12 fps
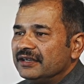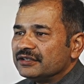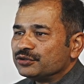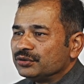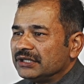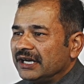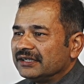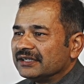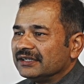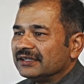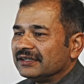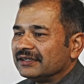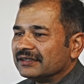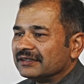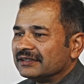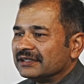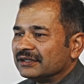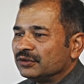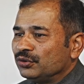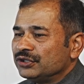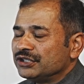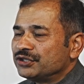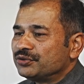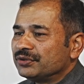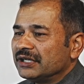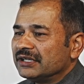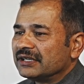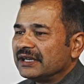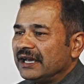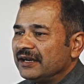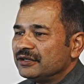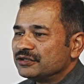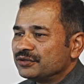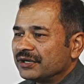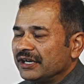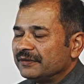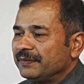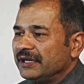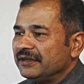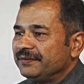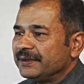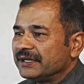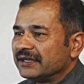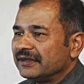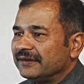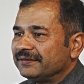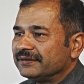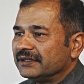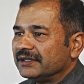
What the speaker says: so that those students can also get benefited of